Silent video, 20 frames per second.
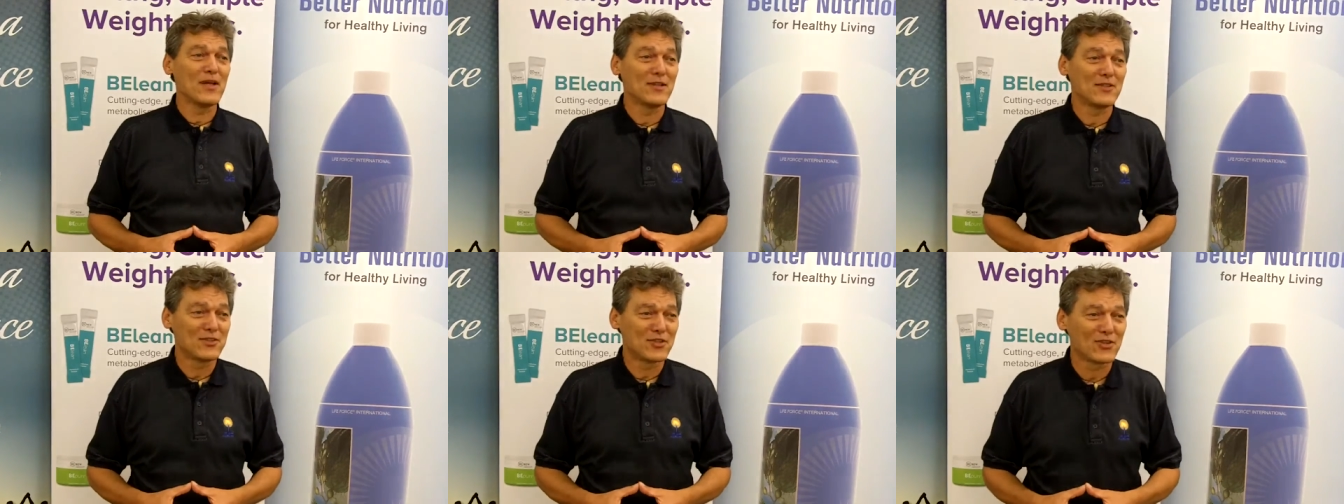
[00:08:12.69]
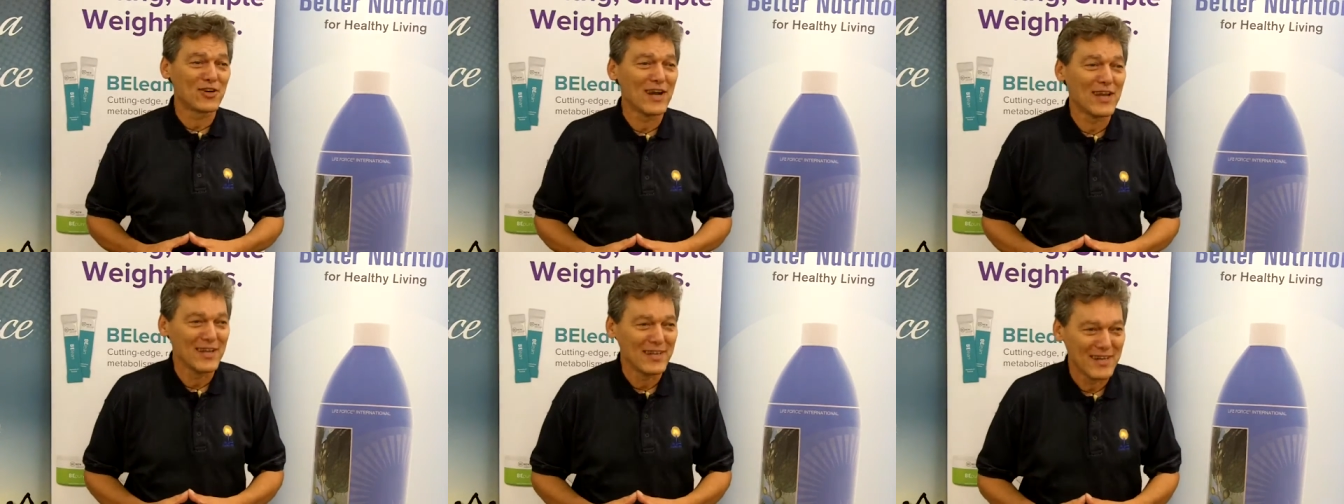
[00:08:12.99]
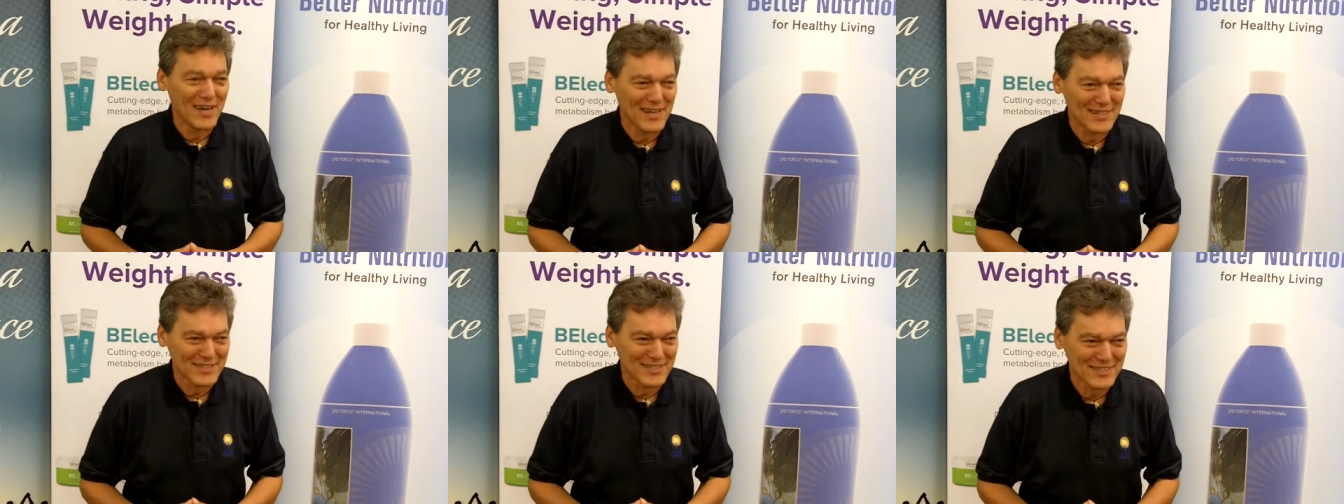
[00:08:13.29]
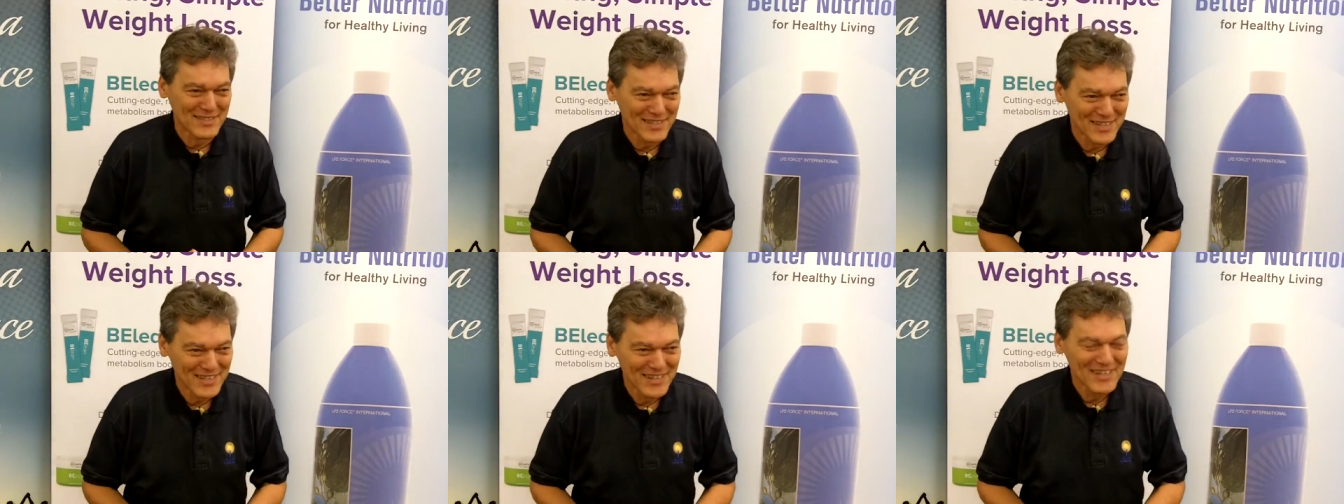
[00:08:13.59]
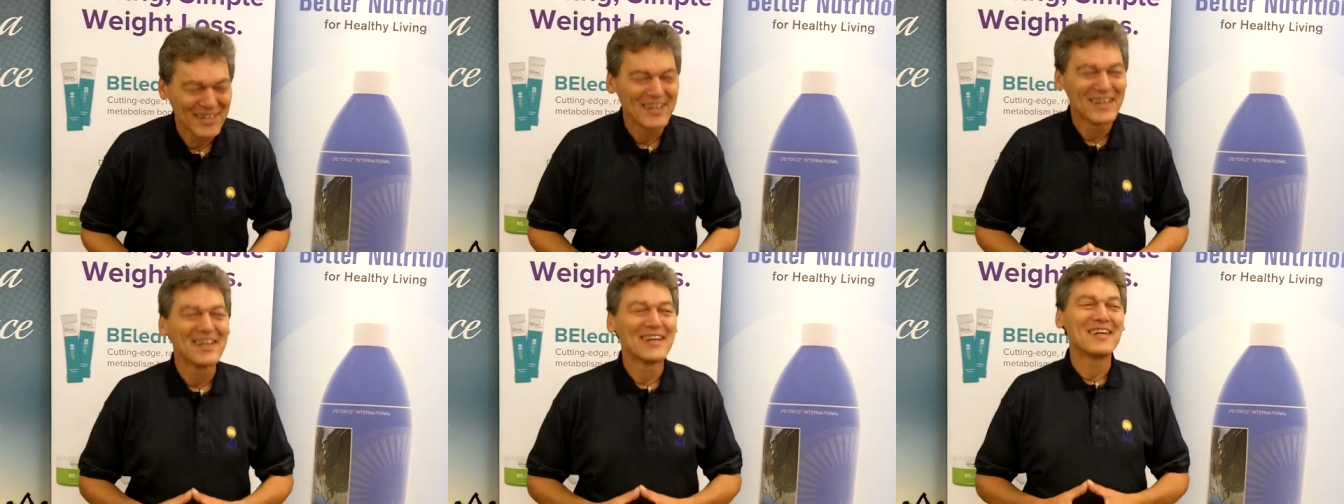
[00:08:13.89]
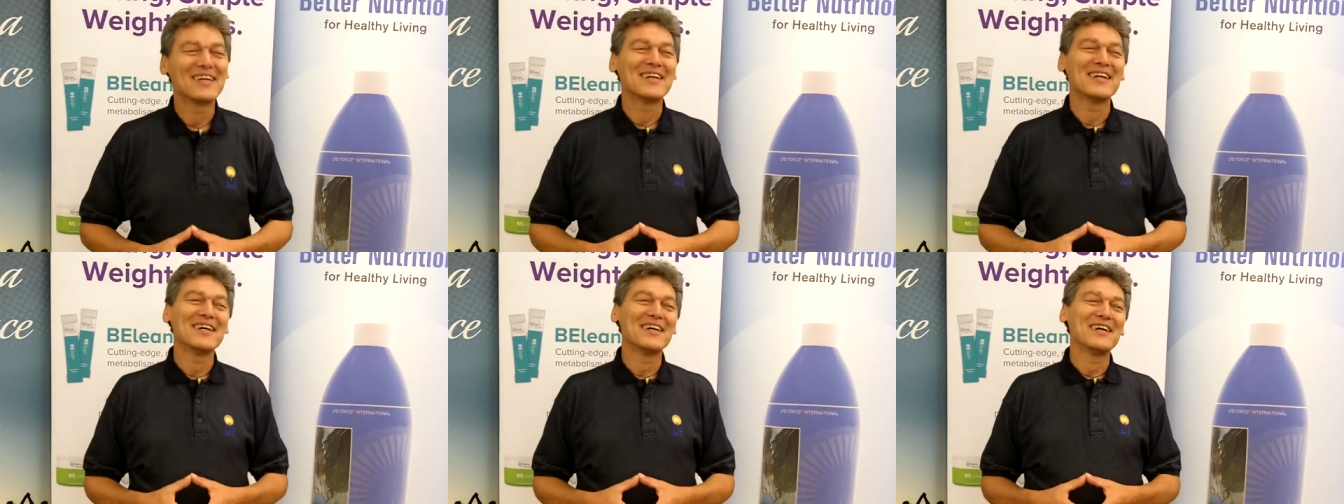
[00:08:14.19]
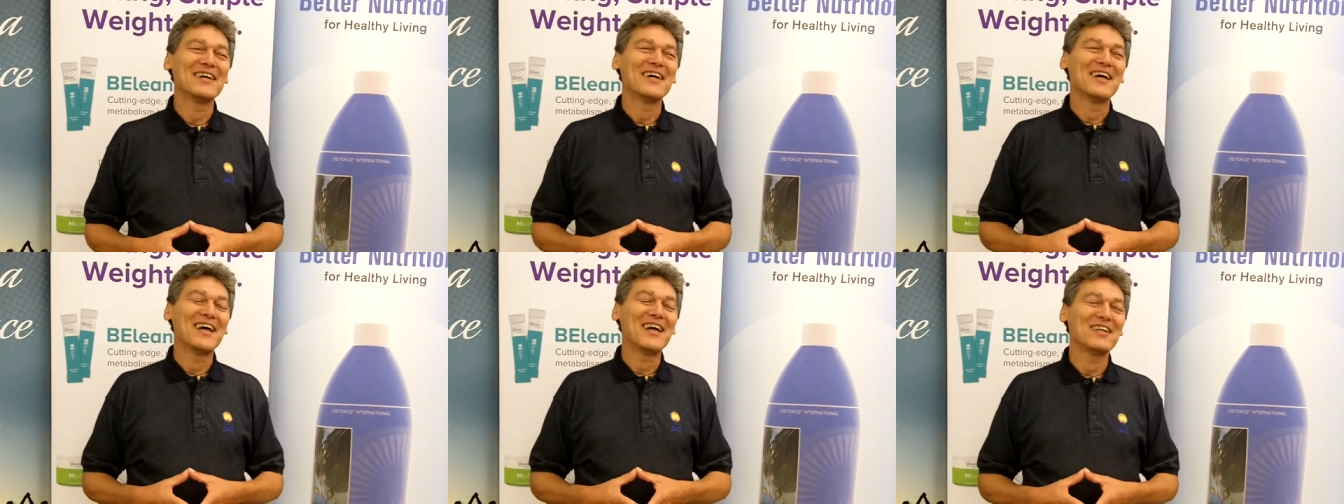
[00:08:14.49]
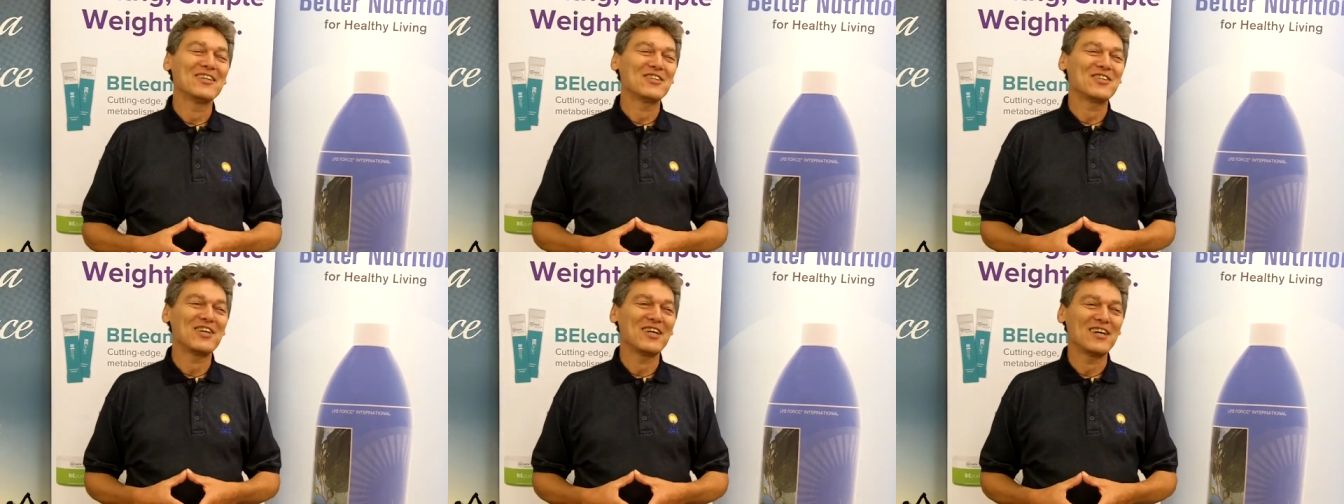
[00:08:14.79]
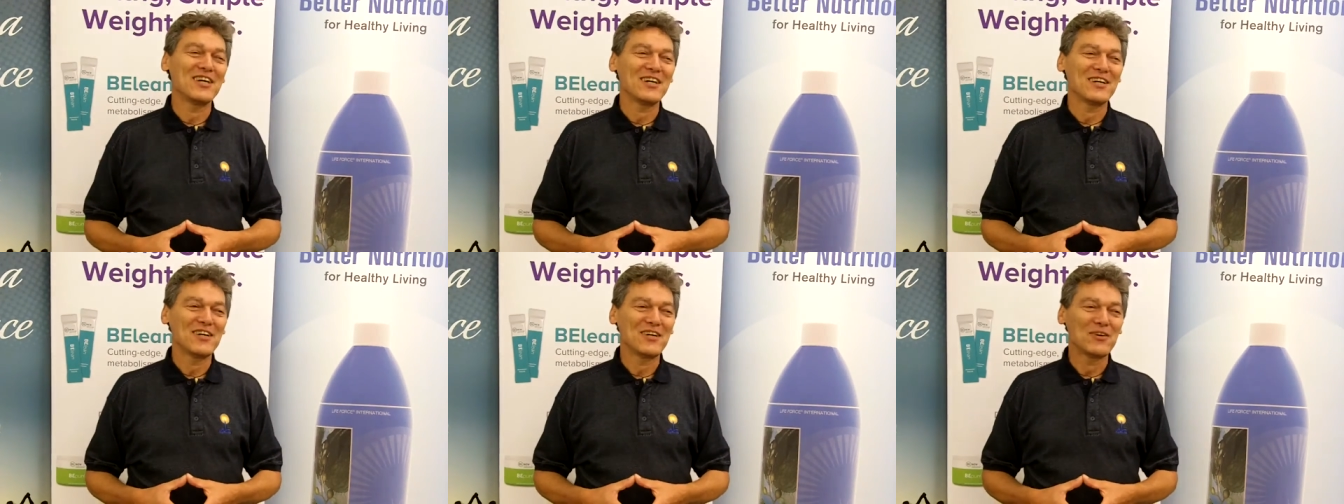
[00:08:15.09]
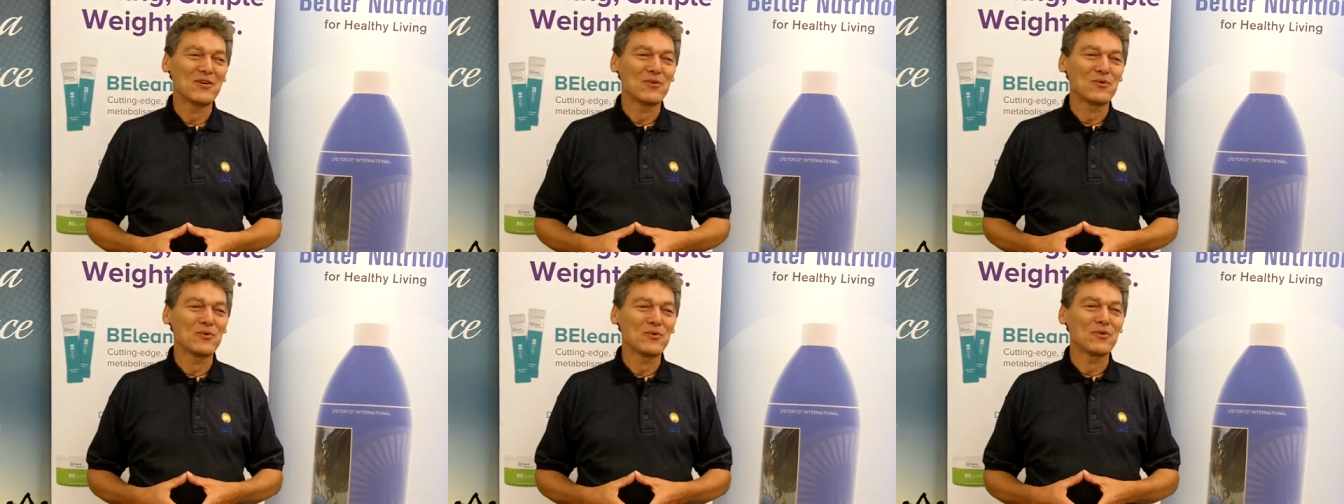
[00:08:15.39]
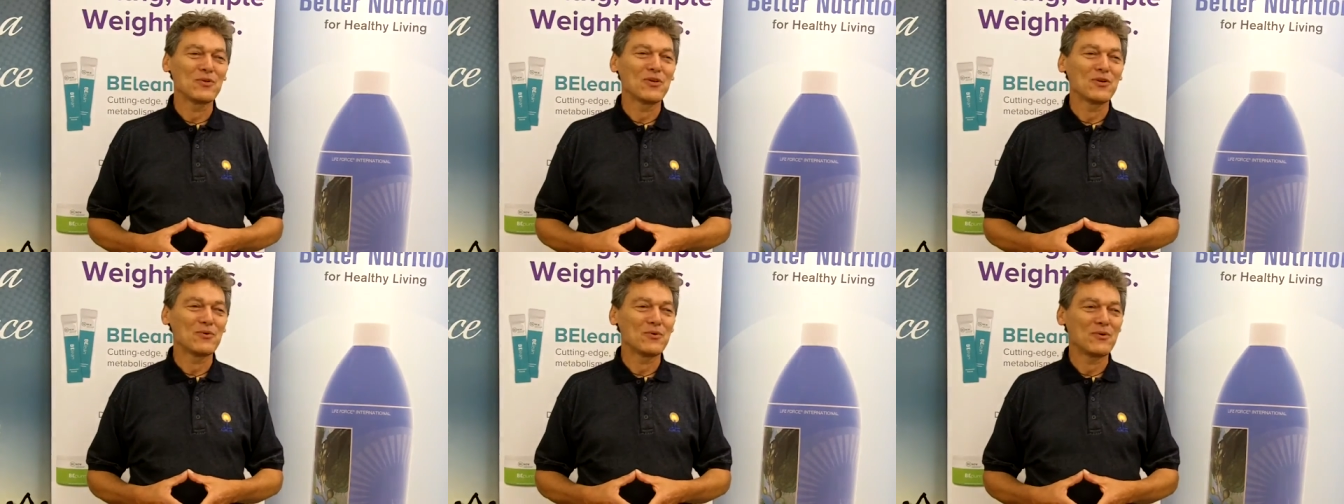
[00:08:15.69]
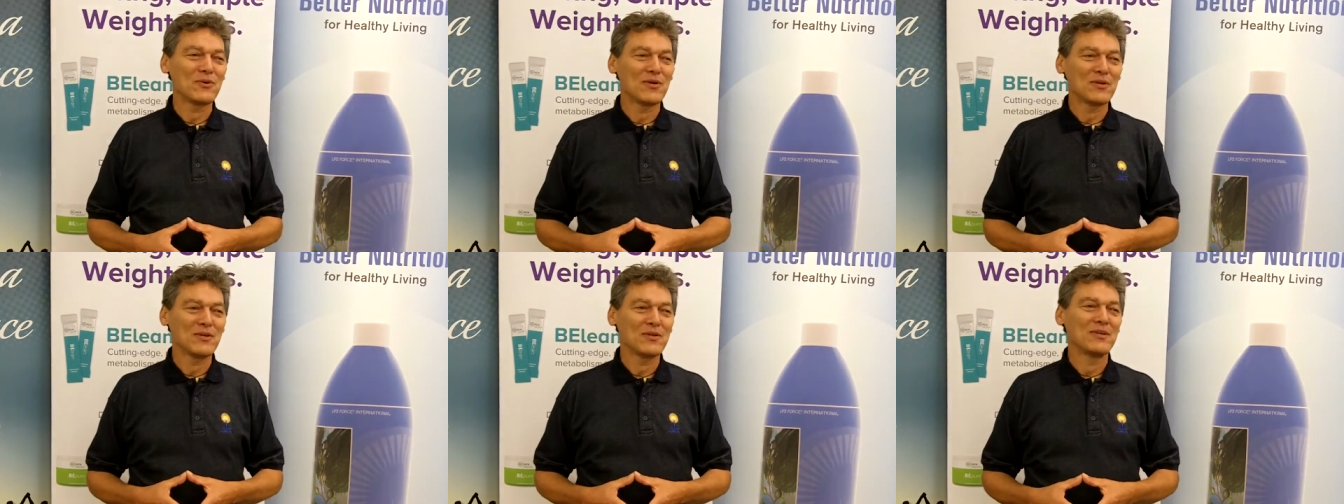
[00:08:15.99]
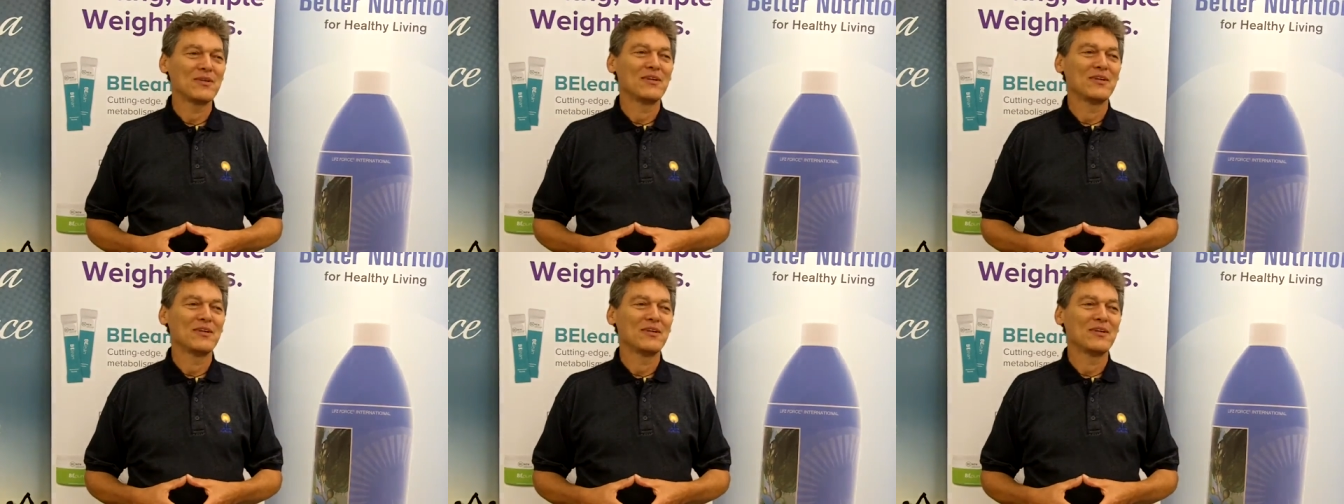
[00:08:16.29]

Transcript: and train us you know? and share all your.